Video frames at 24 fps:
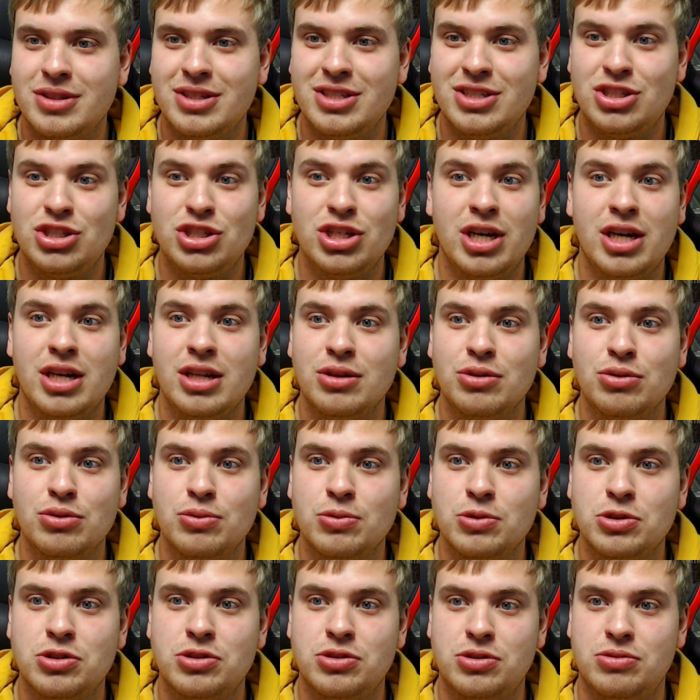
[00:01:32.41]
his childhood
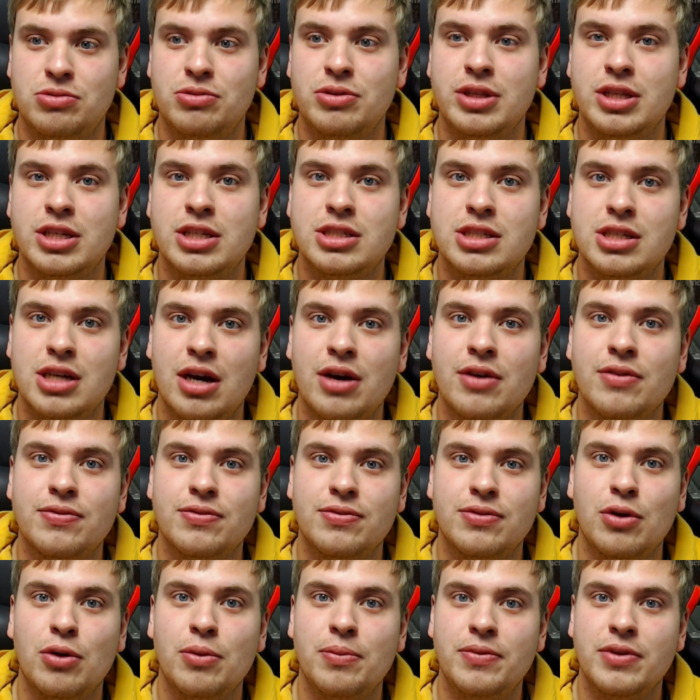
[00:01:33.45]
was really
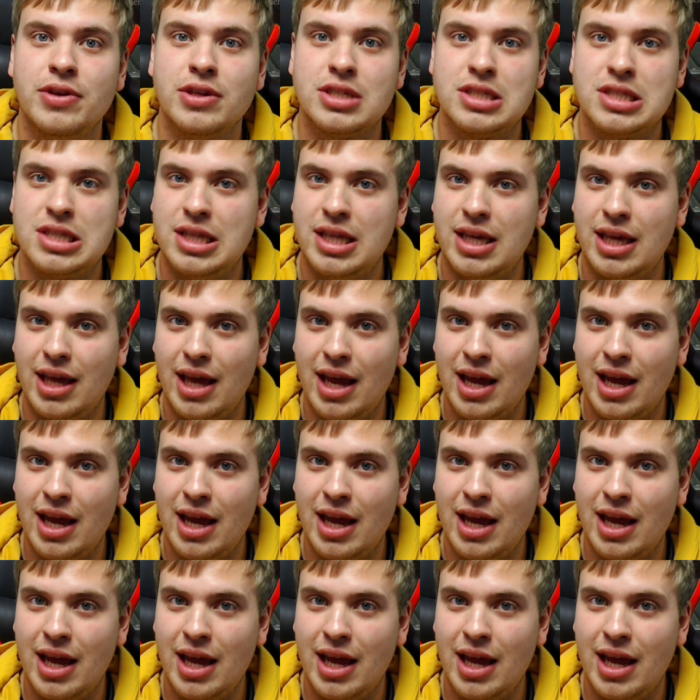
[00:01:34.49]
tough, obviously,